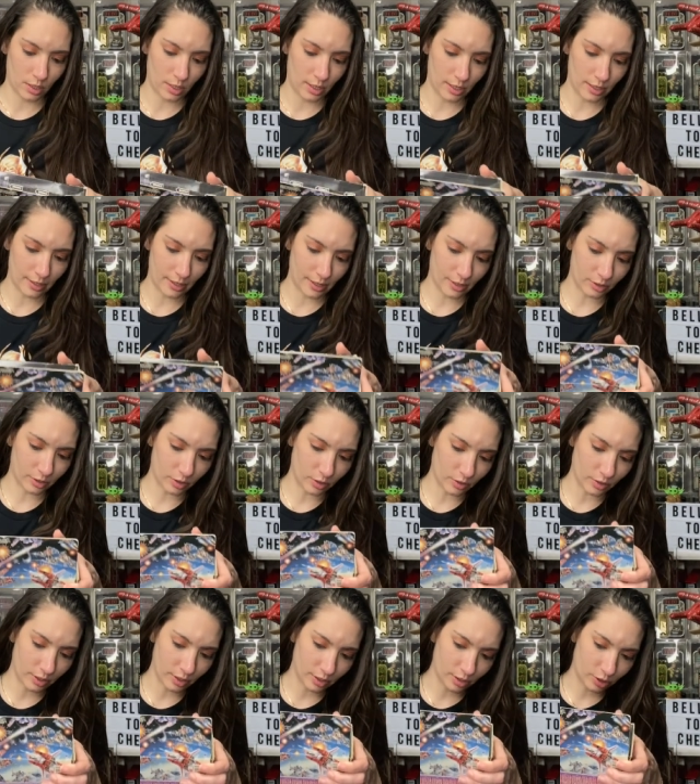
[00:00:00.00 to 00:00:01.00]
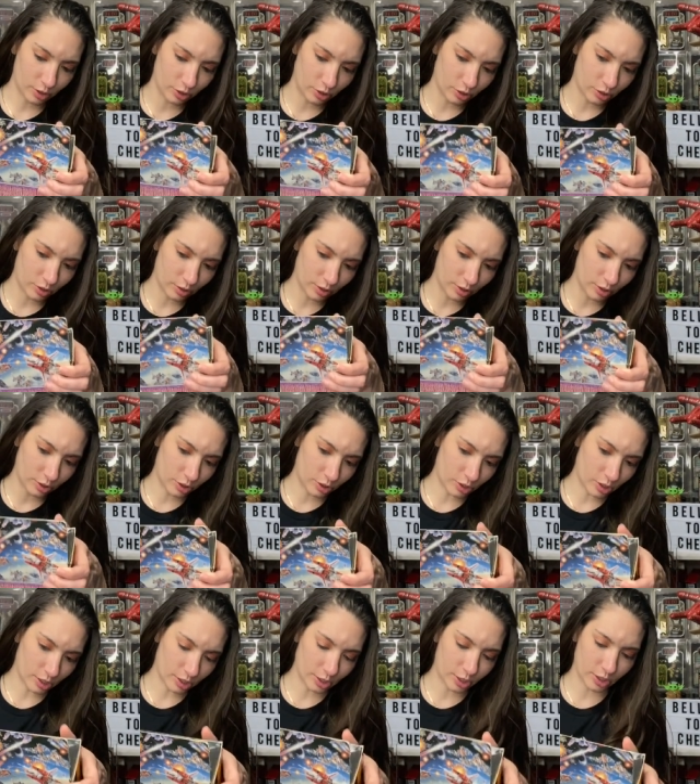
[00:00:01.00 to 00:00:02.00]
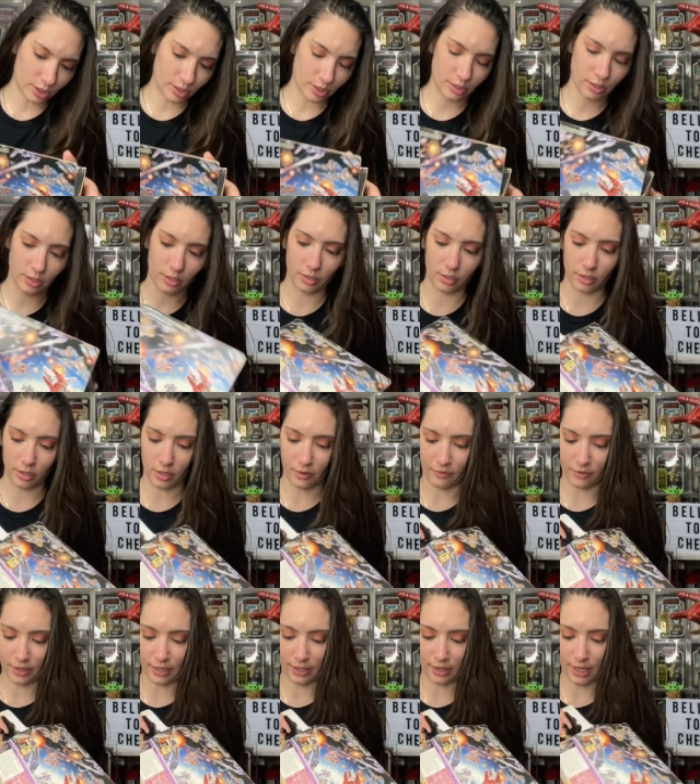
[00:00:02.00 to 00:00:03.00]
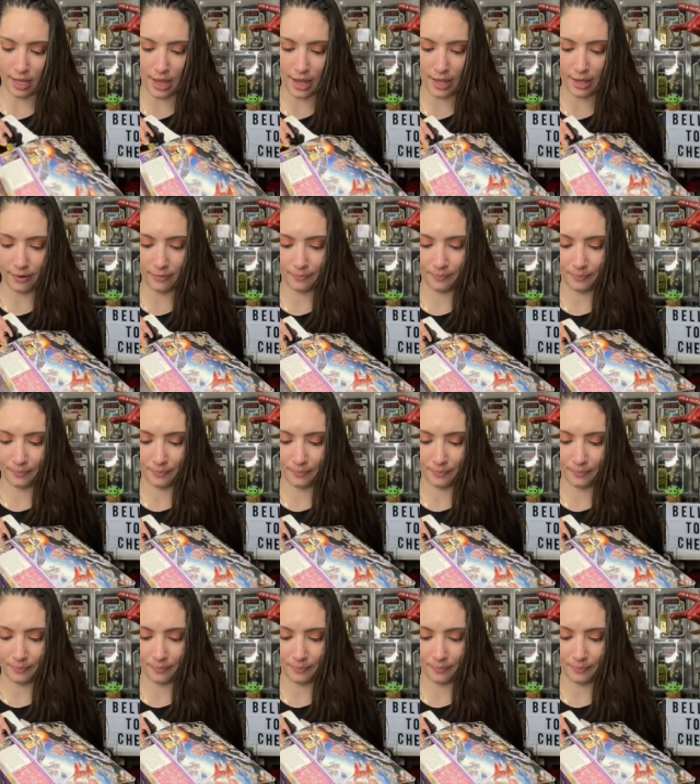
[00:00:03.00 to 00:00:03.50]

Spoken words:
And there's all the instructions and stuff like that.